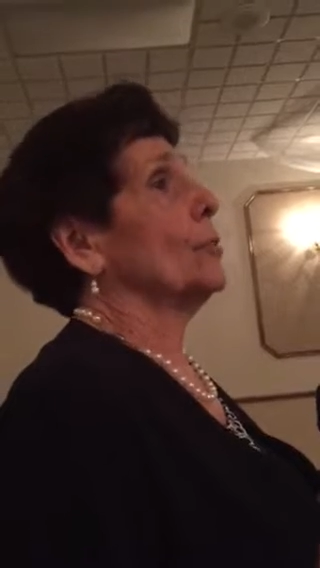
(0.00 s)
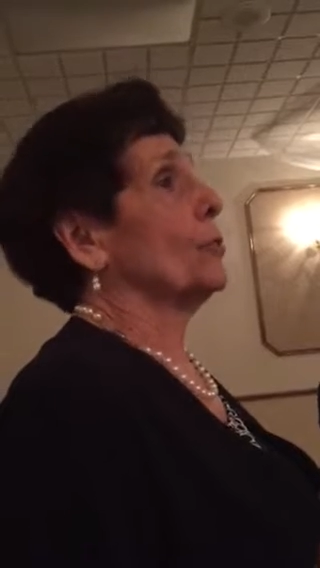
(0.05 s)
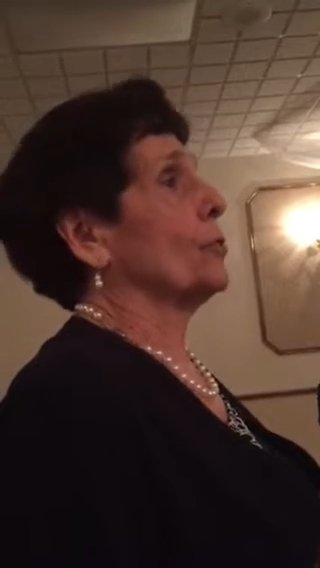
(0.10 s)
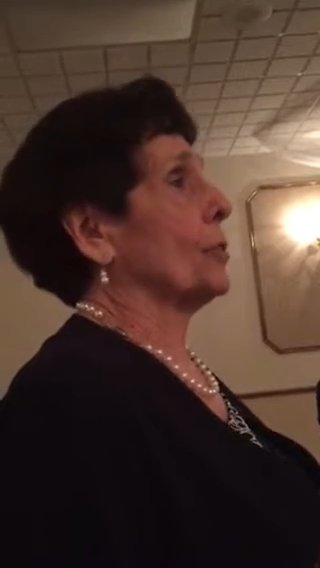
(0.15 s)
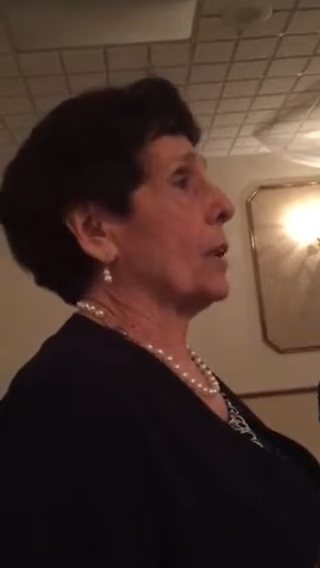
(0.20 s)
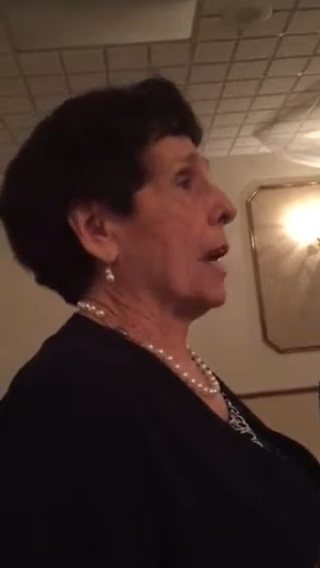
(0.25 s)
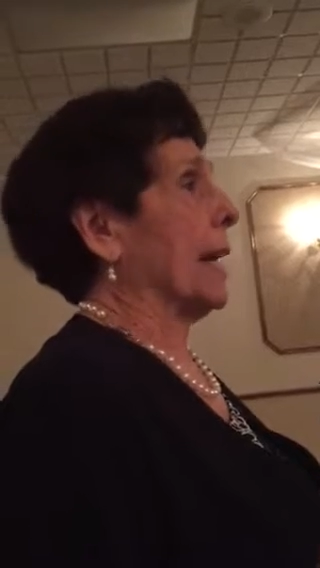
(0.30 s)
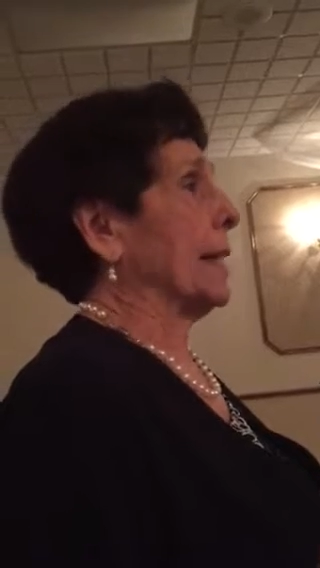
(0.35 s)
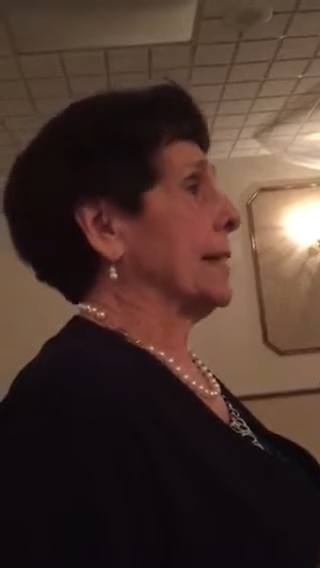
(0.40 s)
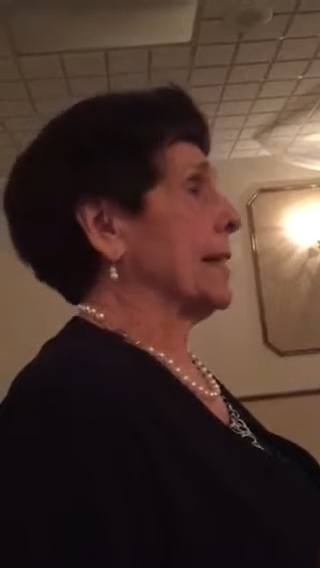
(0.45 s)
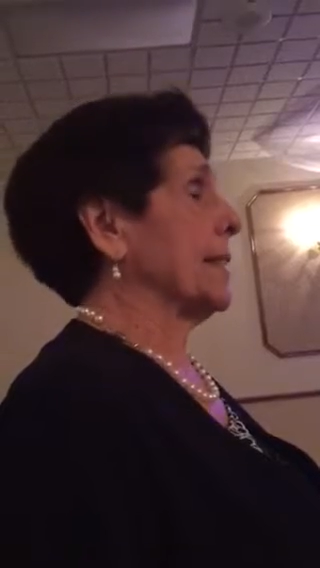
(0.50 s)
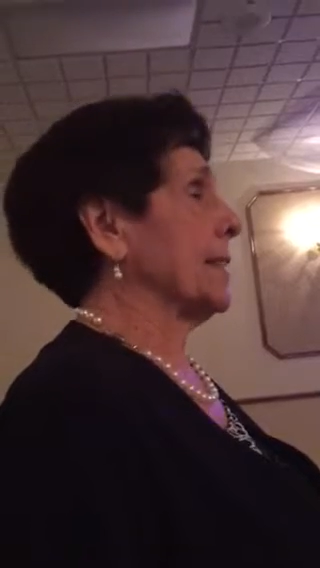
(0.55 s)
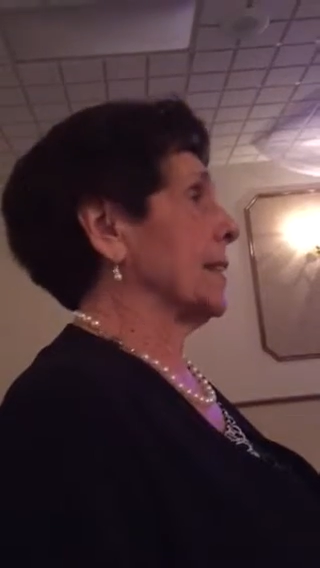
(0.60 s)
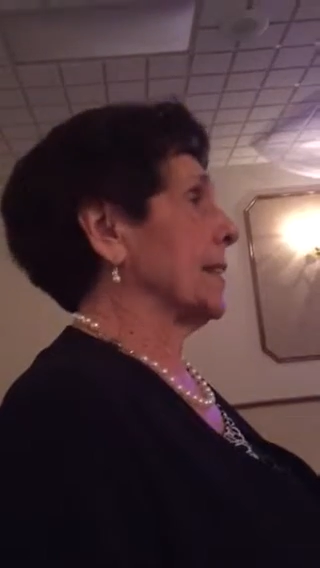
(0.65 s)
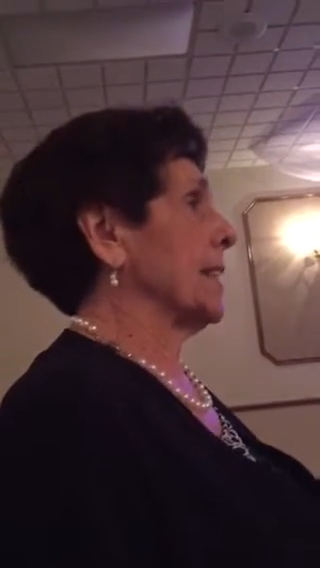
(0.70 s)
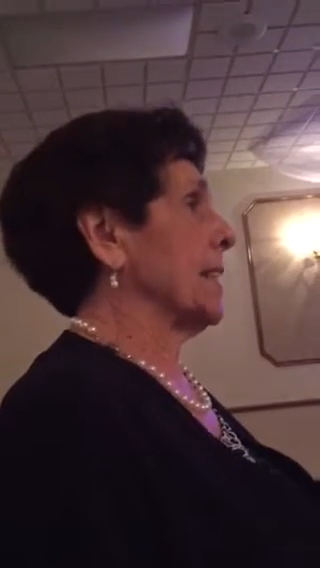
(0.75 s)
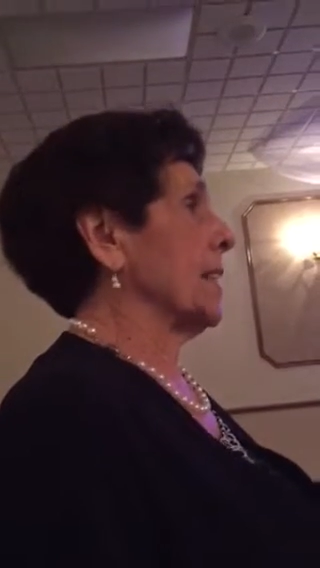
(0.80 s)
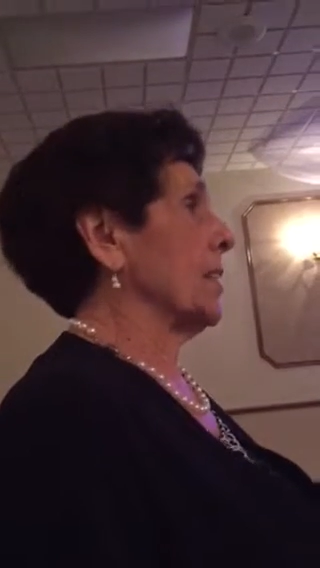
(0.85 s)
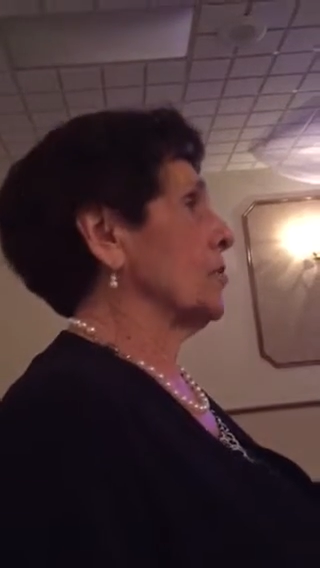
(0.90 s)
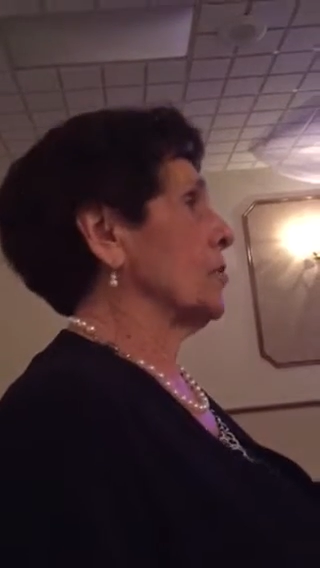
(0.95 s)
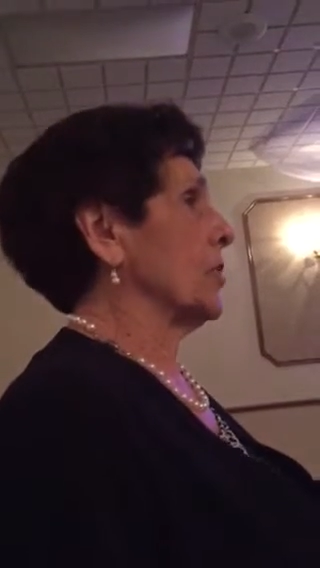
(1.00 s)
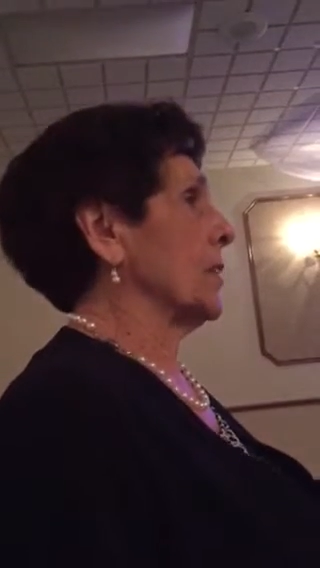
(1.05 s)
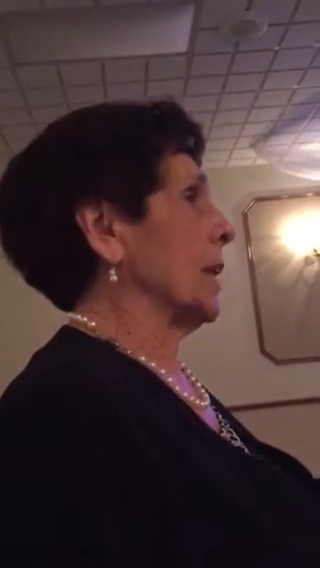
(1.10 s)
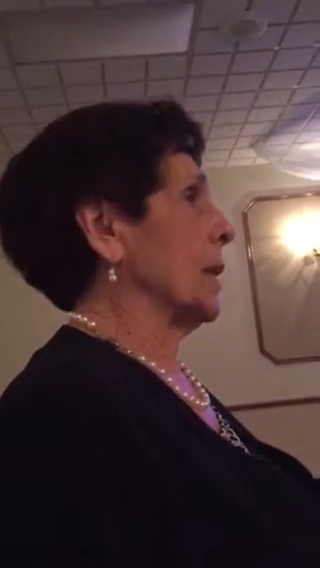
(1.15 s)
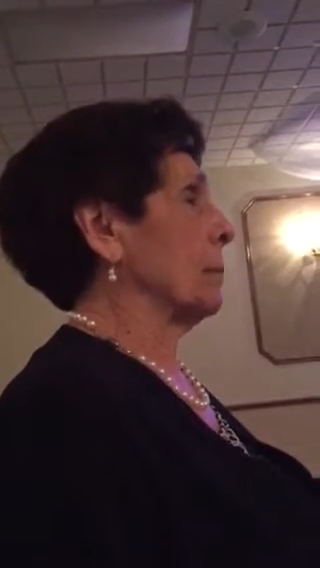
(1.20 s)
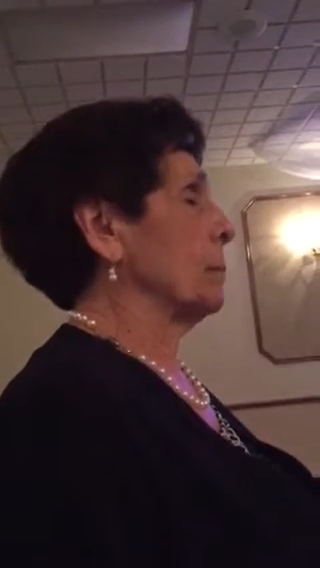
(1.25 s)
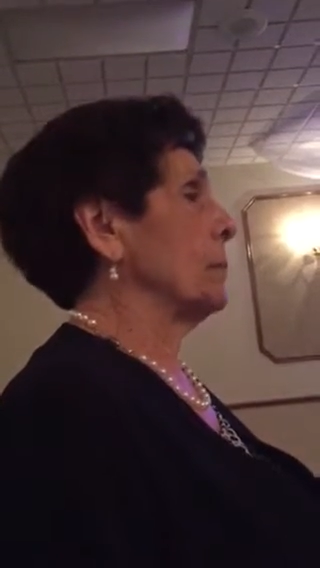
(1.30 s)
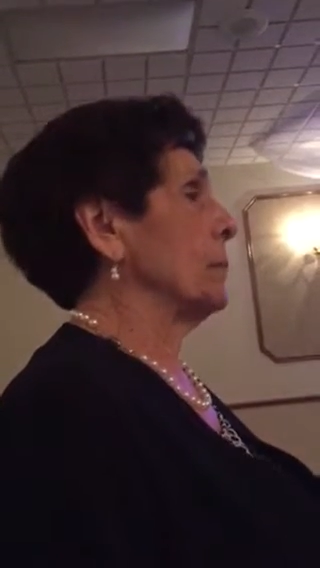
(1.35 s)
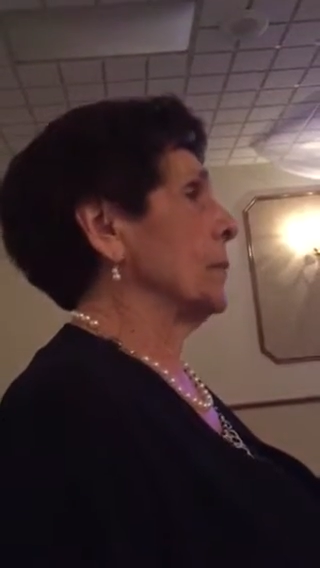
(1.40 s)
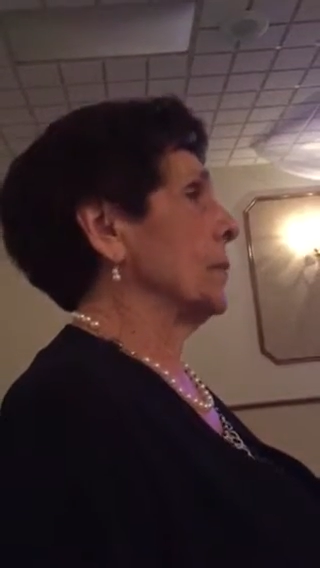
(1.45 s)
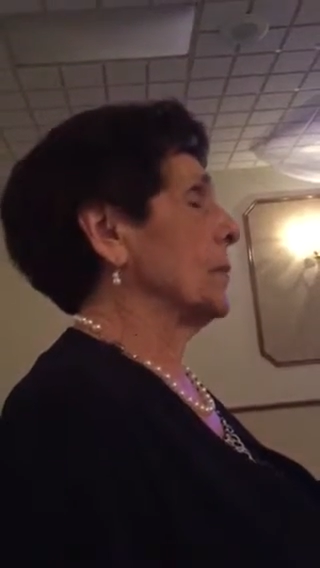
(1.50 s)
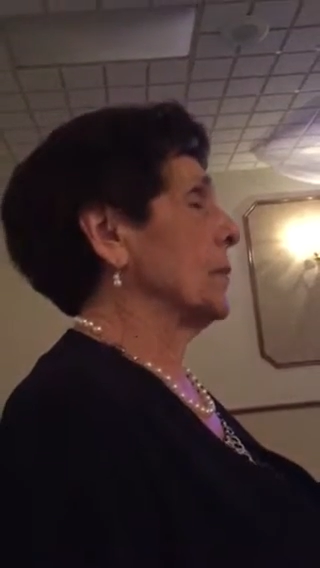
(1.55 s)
tried to teach them.